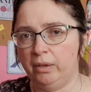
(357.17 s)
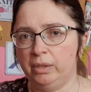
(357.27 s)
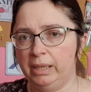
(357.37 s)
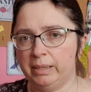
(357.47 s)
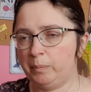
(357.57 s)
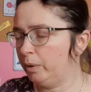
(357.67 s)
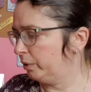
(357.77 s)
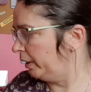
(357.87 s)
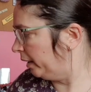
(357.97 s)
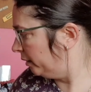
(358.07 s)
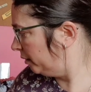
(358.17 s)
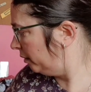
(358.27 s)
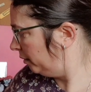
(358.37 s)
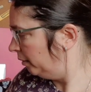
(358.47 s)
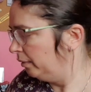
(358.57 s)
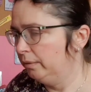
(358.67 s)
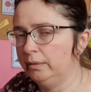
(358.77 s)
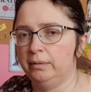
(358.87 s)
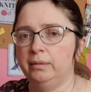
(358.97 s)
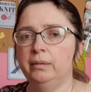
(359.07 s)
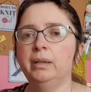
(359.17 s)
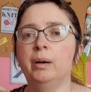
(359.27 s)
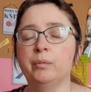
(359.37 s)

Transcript: On the last podcast, I